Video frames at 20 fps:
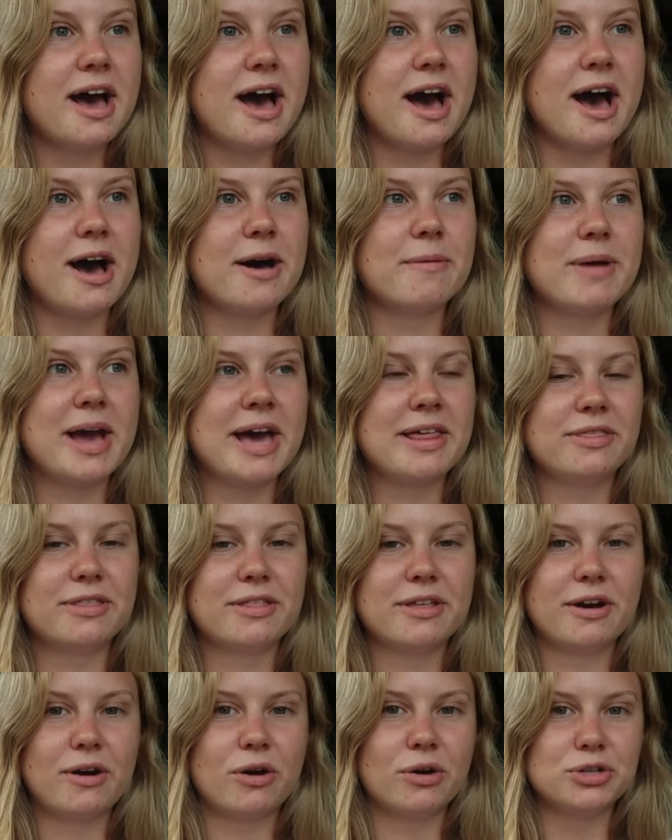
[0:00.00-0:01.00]

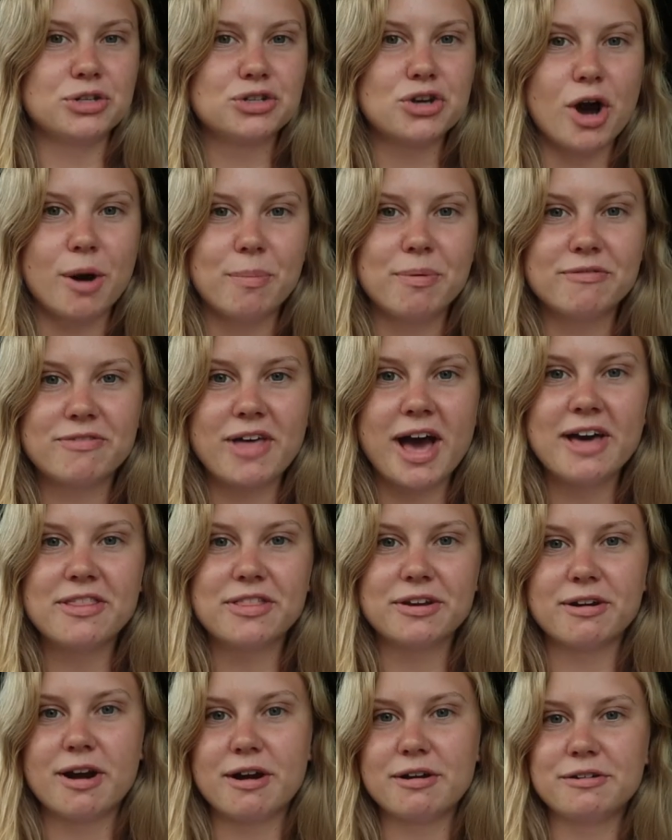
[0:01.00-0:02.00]
And on top of that,
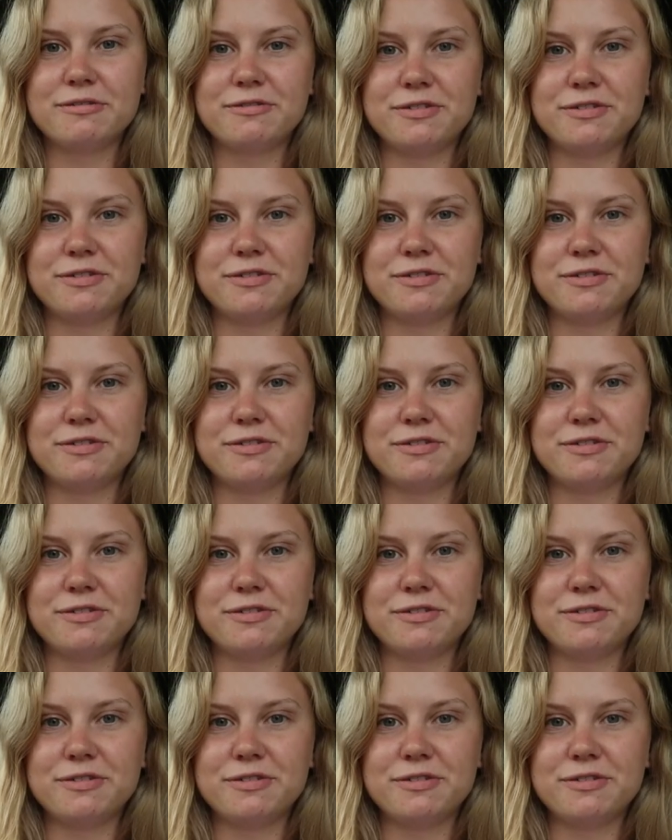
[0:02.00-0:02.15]
there are a